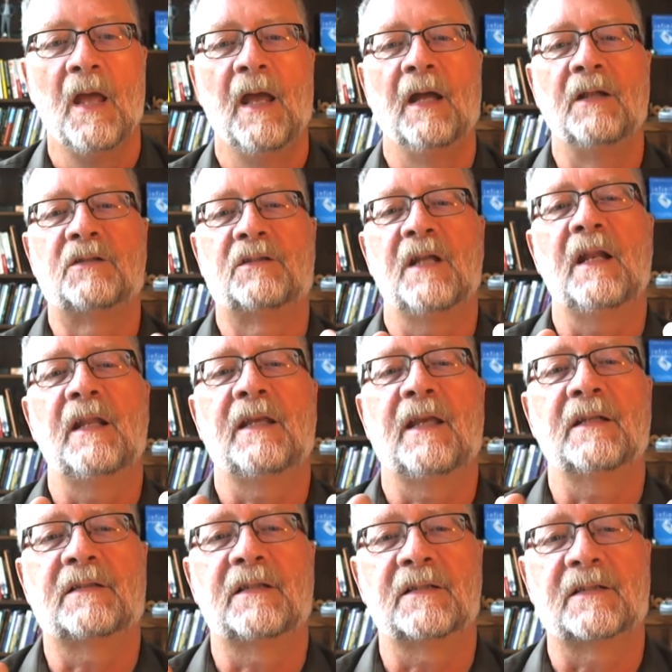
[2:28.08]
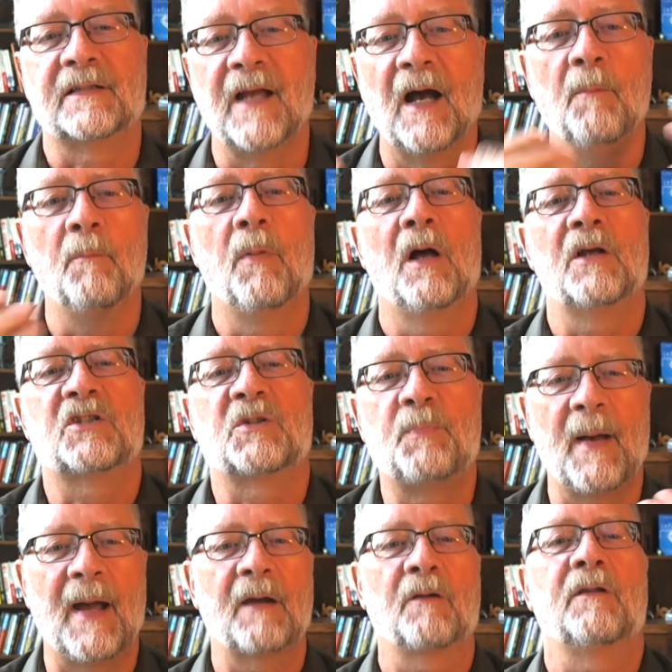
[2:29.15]
Instead, he gets this gumball
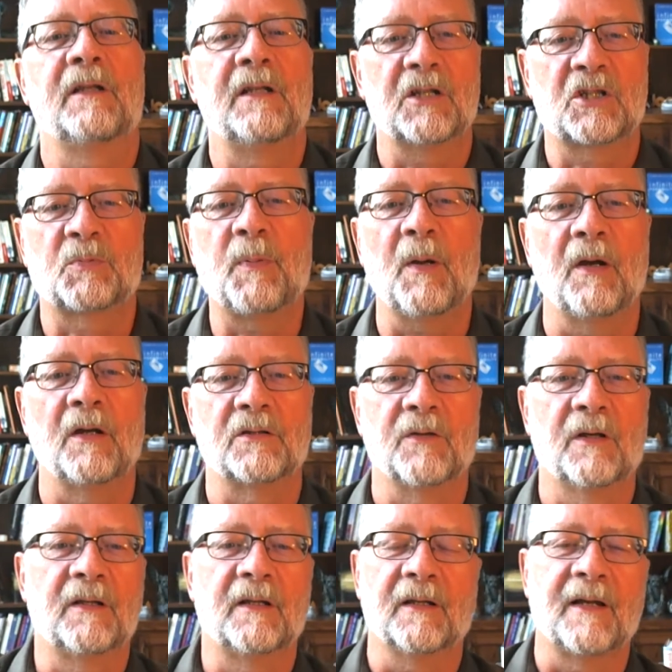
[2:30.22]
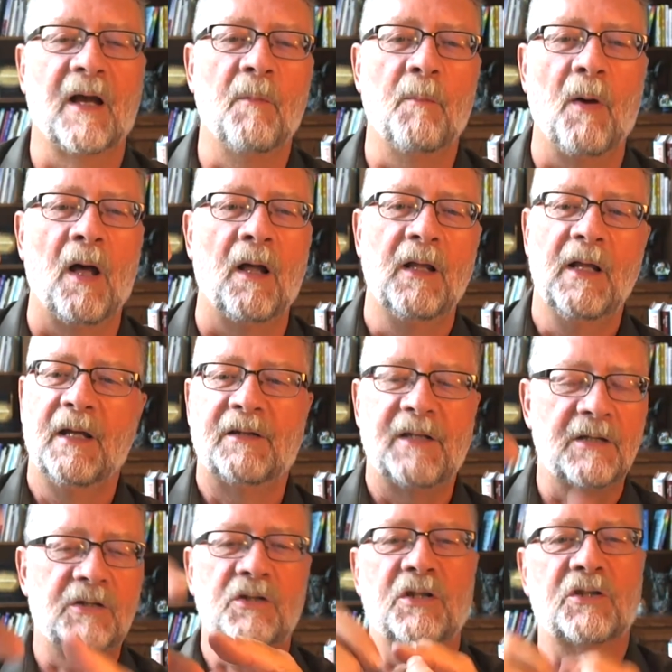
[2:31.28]
spiraling experience. Right, the gumball
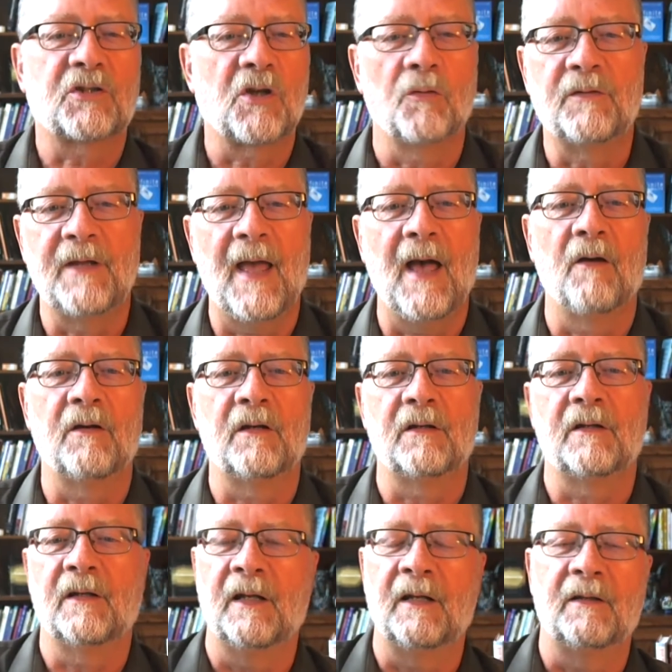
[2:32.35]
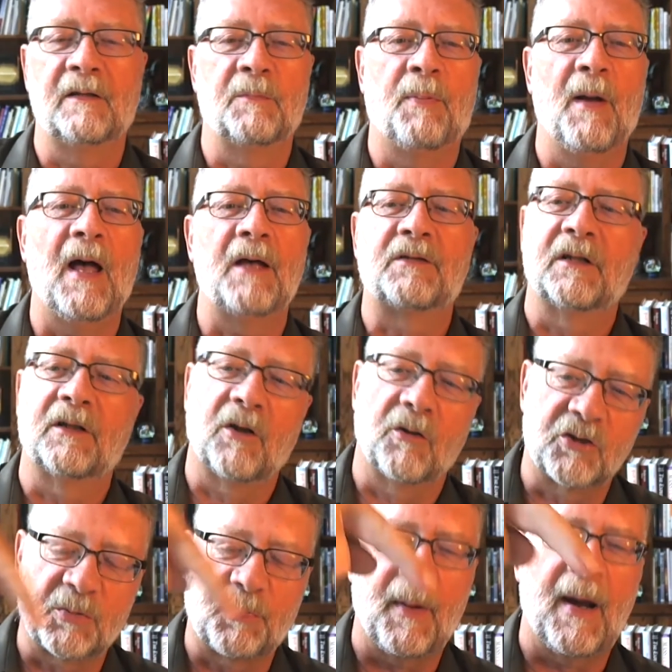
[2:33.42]
doesn't just go down and deposit; it
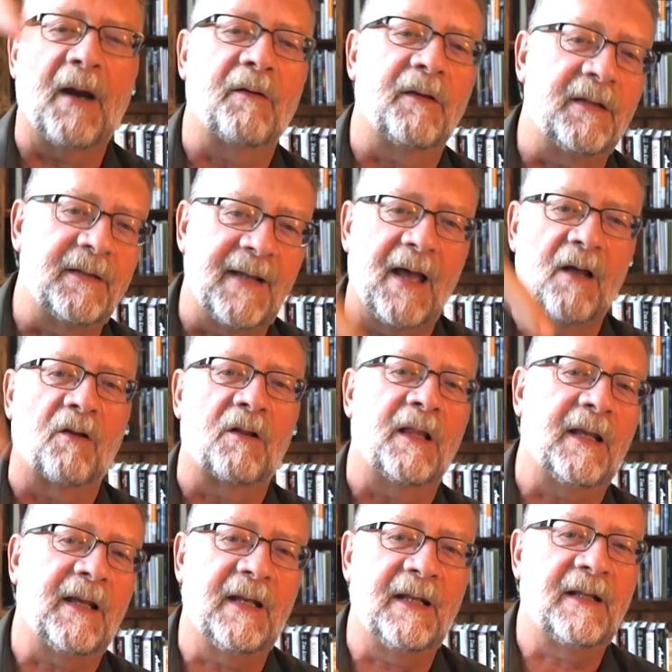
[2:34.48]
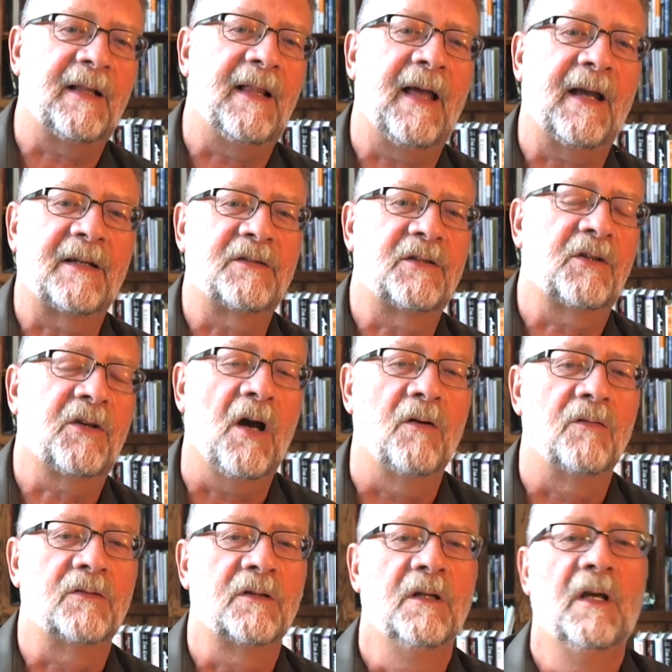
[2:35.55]
goes spiraling down, clickety clack as it
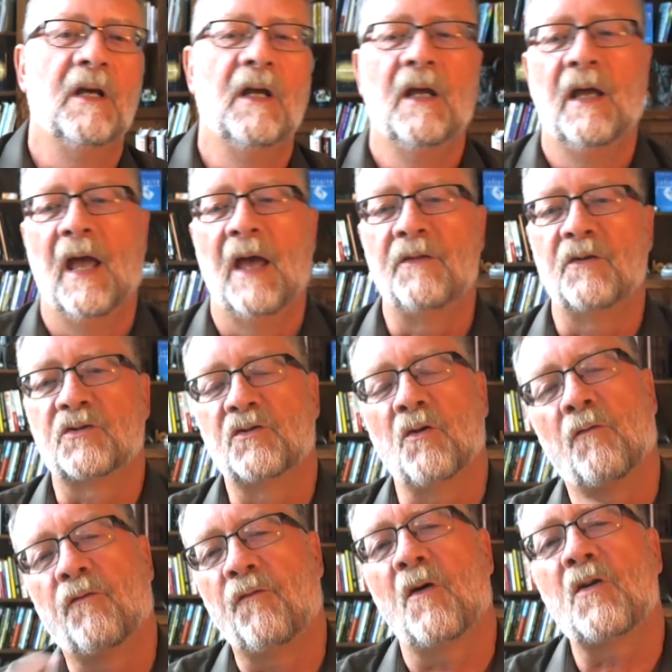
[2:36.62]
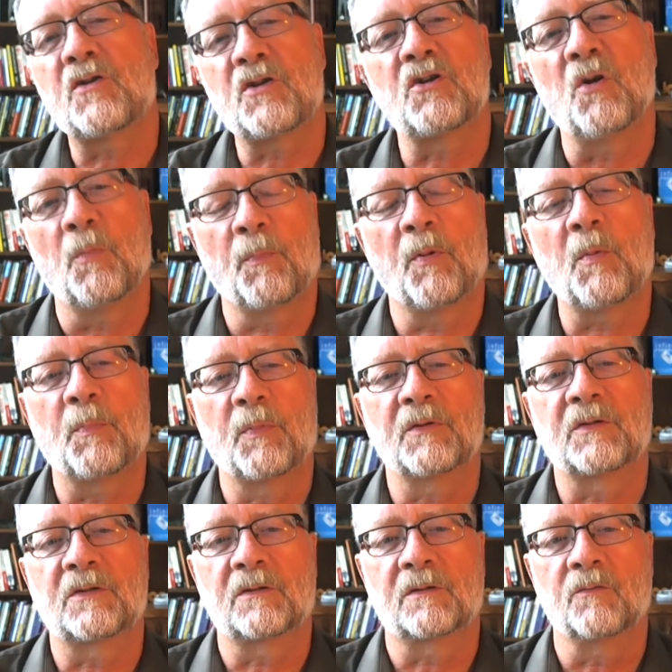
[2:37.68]
goes. And there's no functional
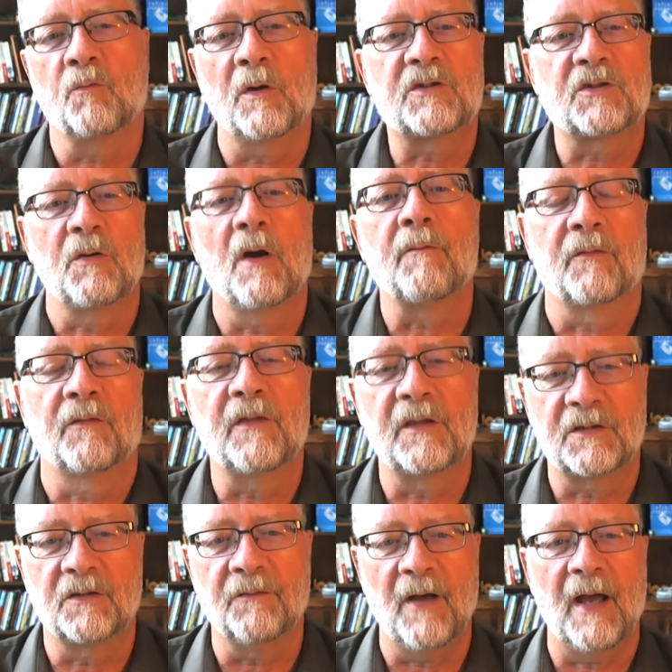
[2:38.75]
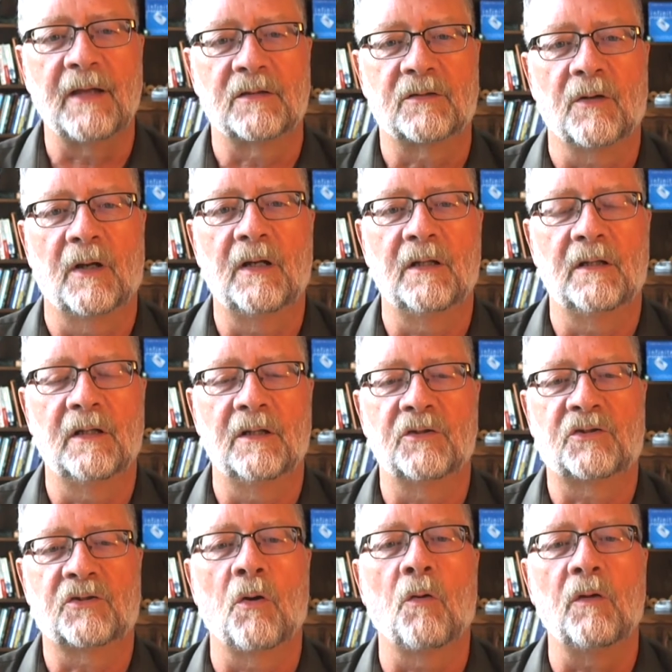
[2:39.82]
purpose whatsoever for this device. Right, it
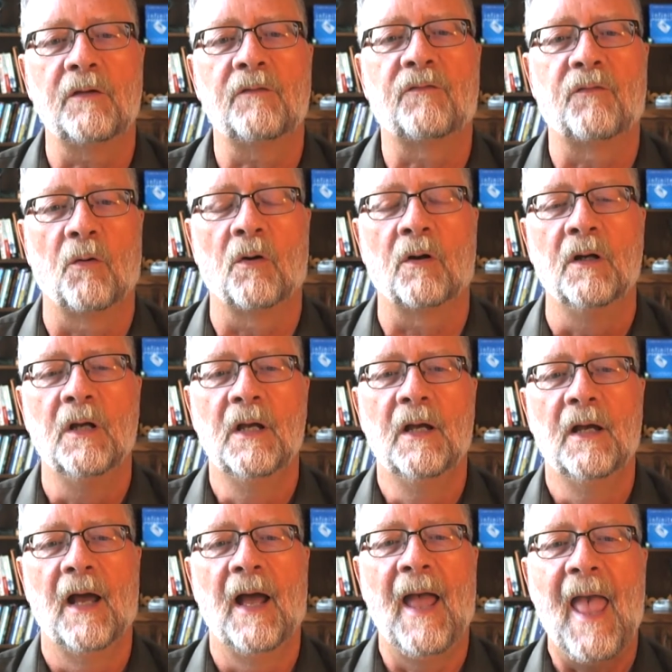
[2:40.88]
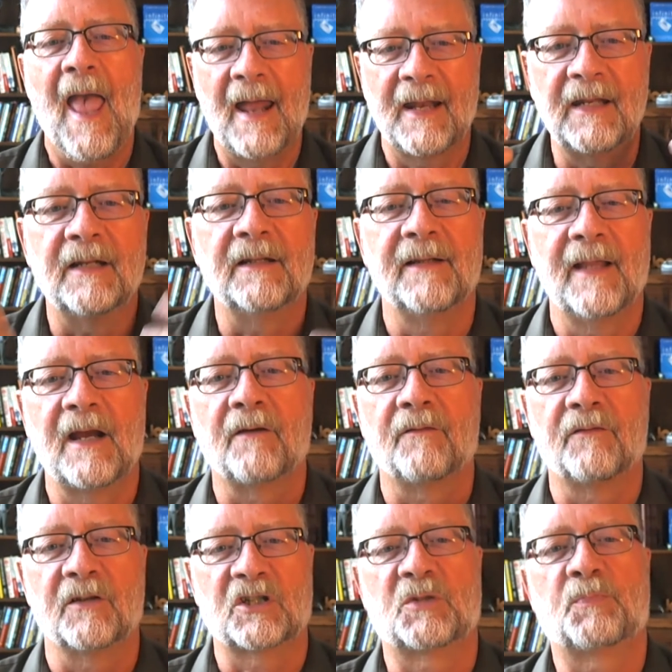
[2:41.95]
is totally for adding a layer
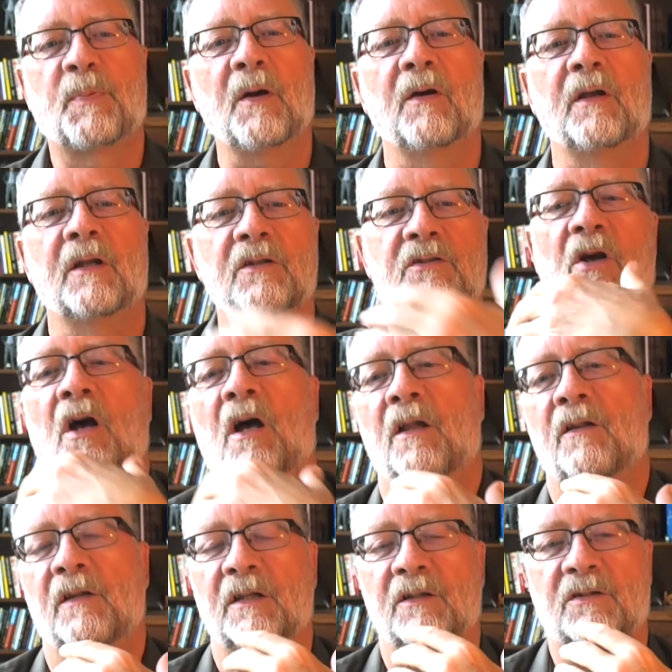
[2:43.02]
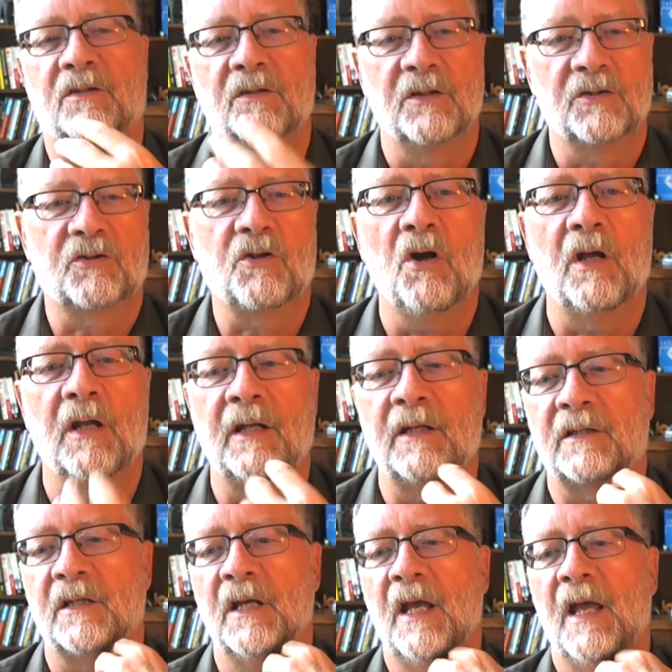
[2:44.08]
of experience on this
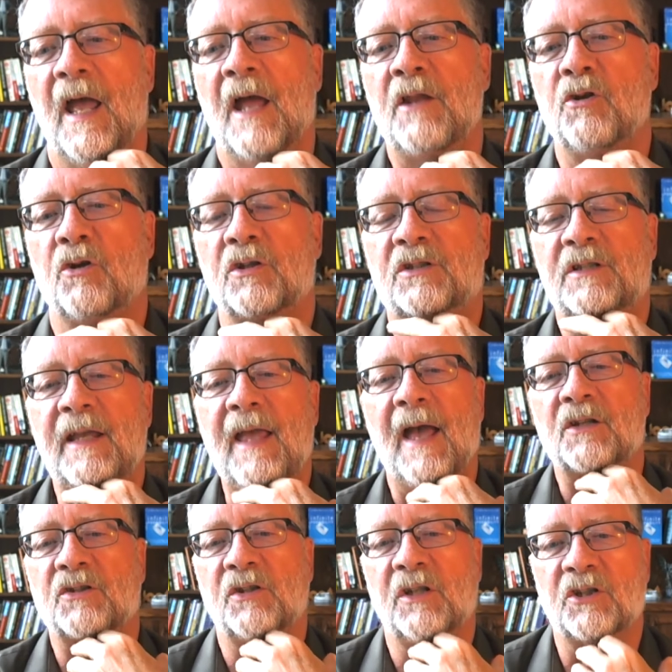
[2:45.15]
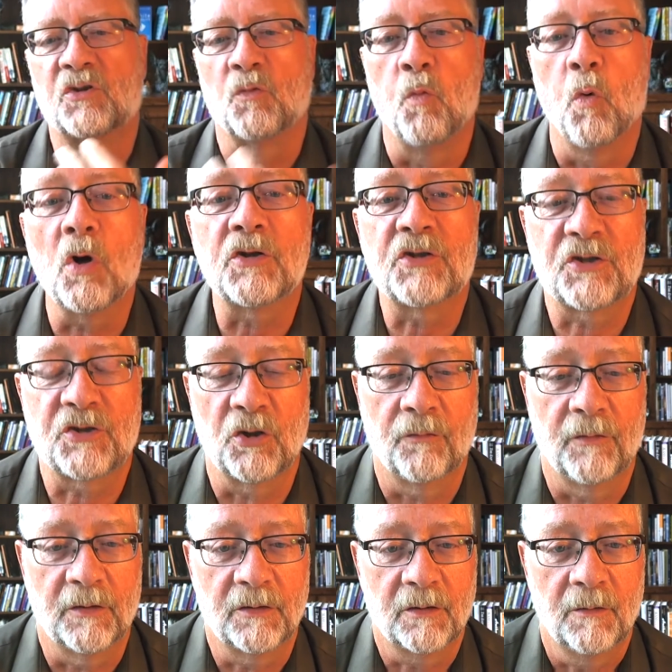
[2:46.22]
good, and you could say actually it's worse
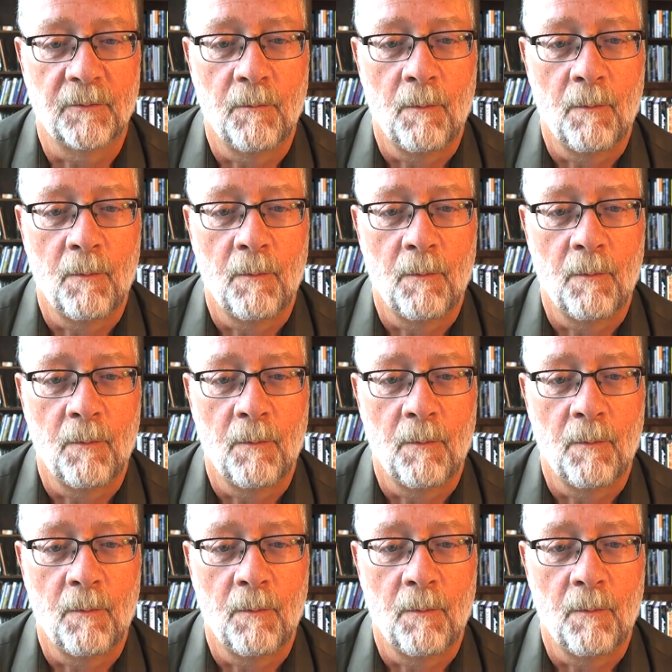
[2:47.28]
service.